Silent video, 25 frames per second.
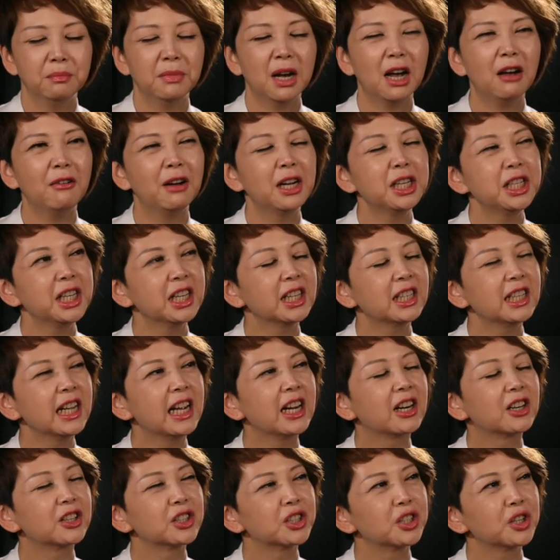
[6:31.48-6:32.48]
Did you
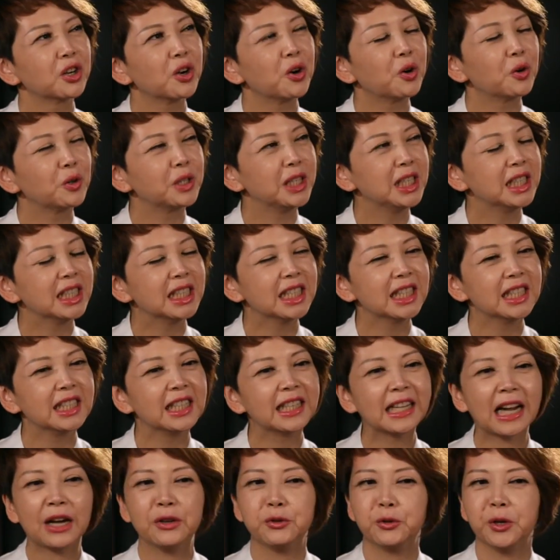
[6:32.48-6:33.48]
feel better after
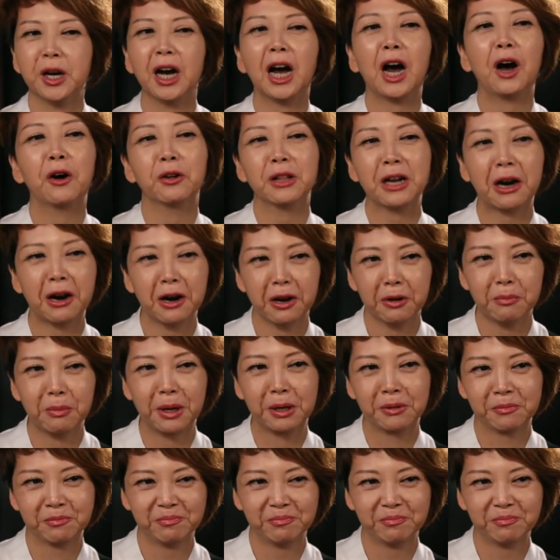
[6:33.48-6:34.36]
finishing this movie?